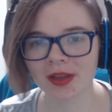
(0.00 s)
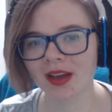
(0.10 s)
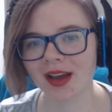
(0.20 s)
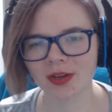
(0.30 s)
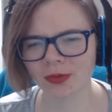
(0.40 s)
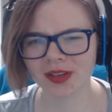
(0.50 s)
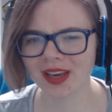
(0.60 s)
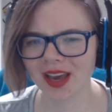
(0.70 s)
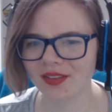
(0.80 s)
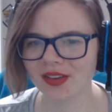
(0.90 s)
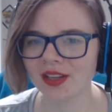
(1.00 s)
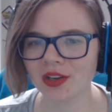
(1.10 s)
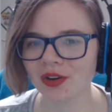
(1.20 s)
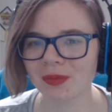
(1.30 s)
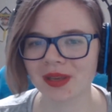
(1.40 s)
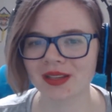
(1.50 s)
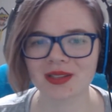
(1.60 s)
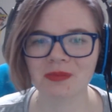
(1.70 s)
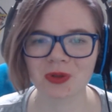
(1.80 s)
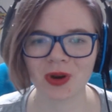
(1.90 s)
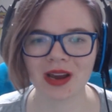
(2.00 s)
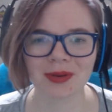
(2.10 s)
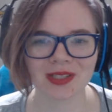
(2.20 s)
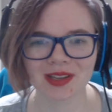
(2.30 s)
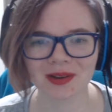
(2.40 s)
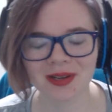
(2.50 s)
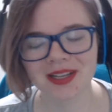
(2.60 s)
I don't think I have any European subscribers, though.